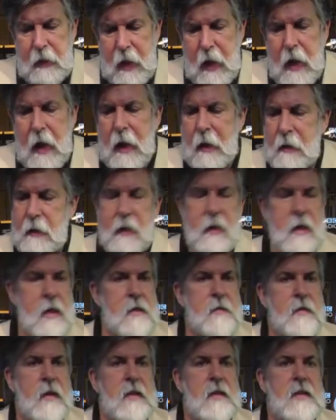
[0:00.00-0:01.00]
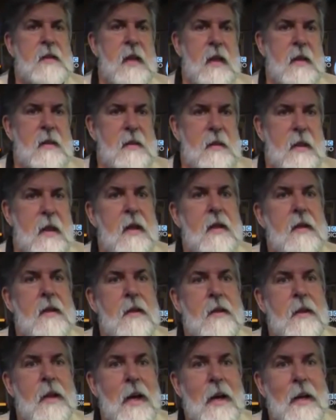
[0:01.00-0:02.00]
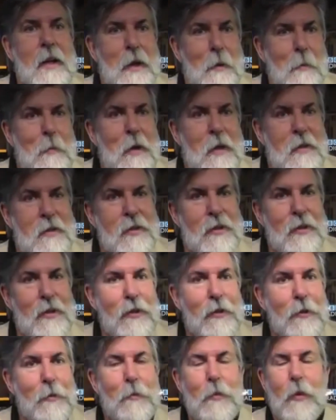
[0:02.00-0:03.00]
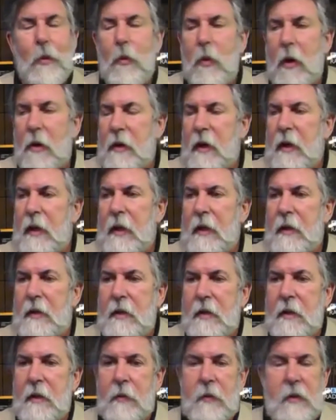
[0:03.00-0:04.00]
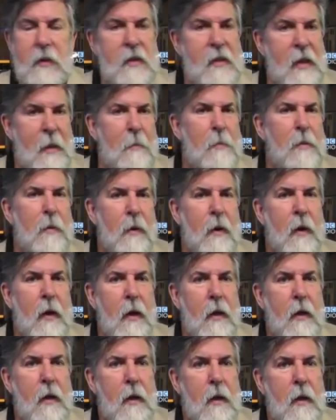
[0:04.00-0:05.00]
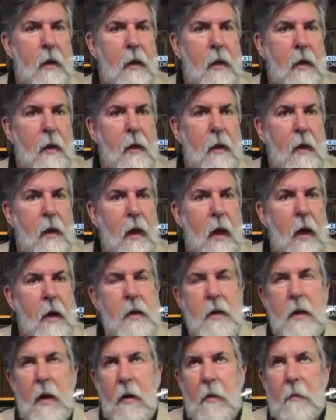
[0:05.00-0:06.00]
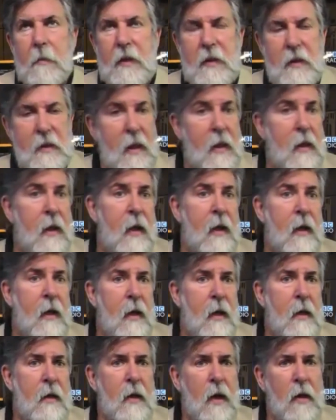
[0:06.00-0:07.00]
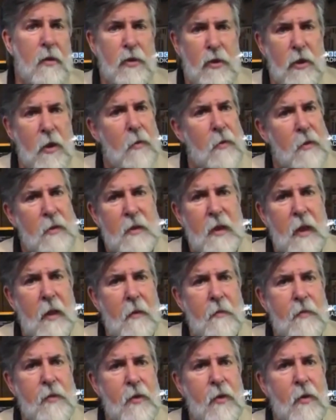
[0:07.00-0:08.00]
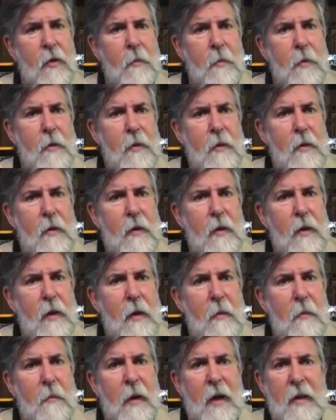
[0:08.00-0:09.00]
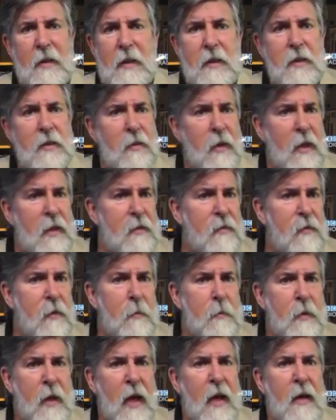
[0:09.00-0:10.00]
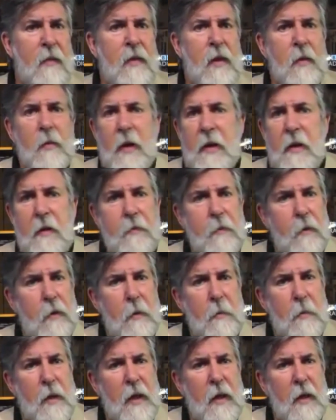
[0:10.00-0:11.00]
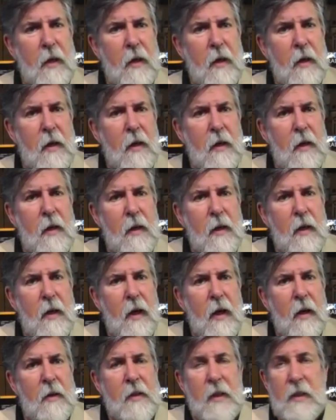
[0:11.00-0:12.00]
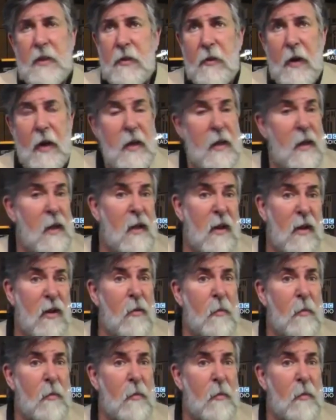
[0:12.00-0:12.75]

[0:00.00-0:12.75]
Yeah, I think it's fantastic that they are that passionate. But what they need to do is temper it and not be silly and not show themselves up by disgraceful behaviour when they're full of beer and discredit the